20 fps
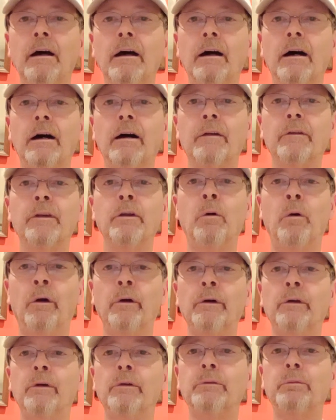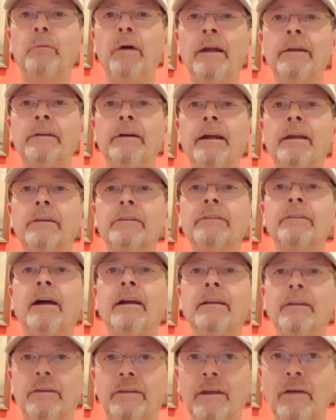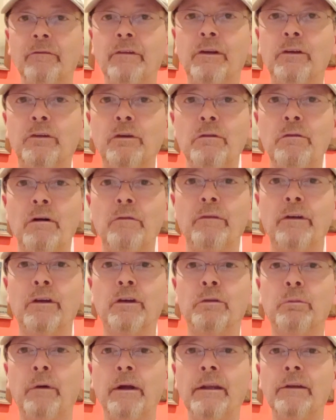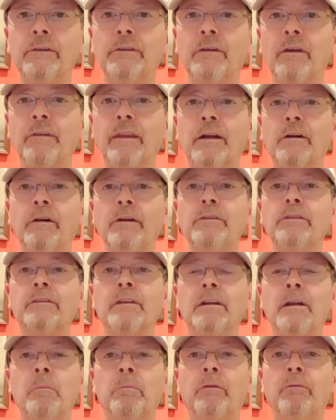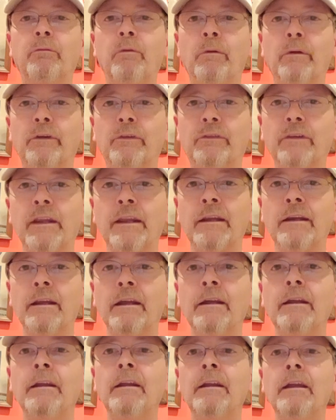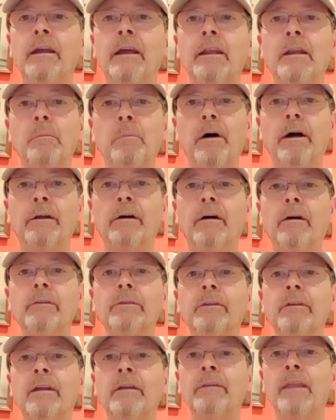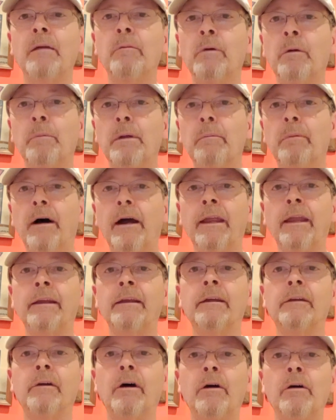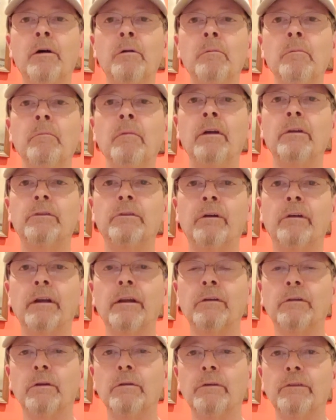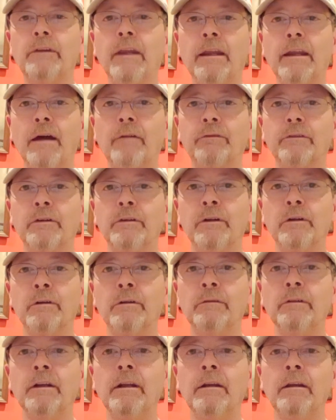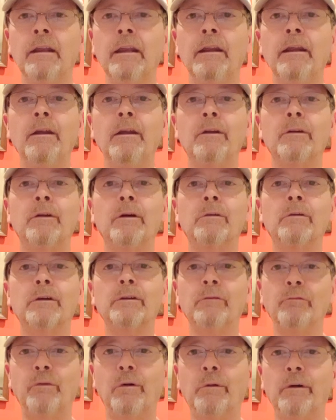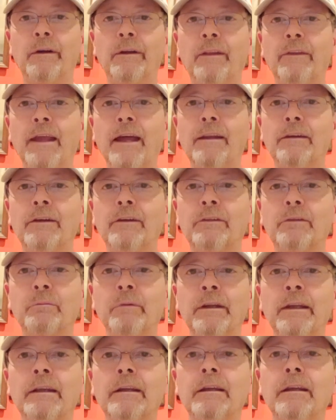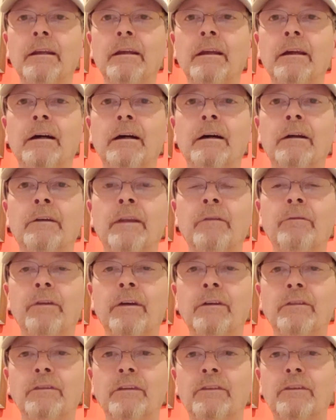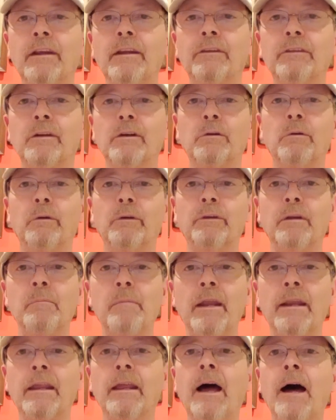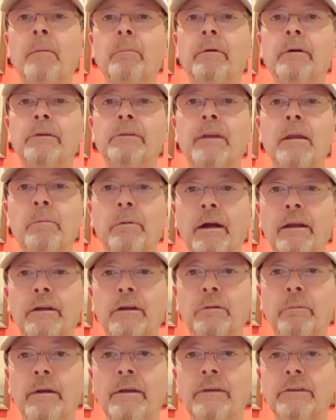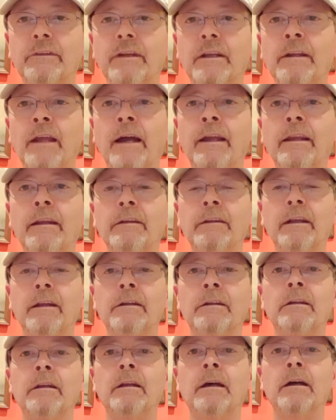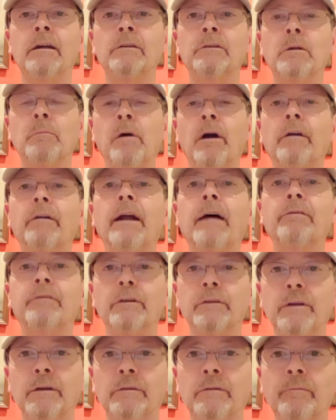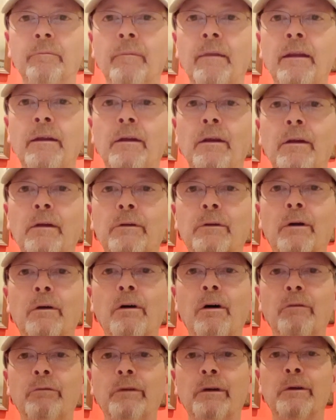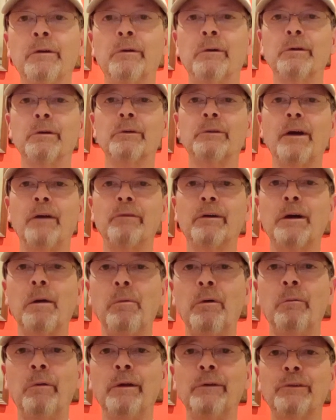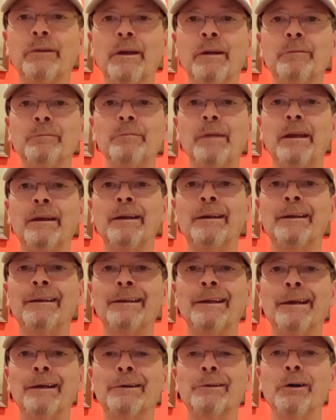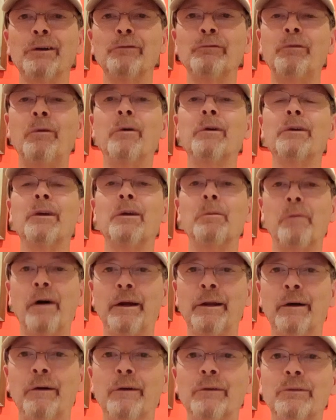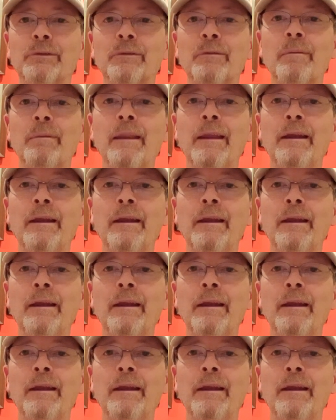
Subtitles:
The Orioles won last night 7-2 over the Twins, so they clinched the number 4 seed in the playoffs. They will be playing at home starting Tuesday afternoon. So looking forward to that this week. They finished the season, of course, in Minneapolis. They play the Twins tonight and then tomorrow afternoon. So hopefully the Orioles have a couple wins in them, and looking forward to the playoffs.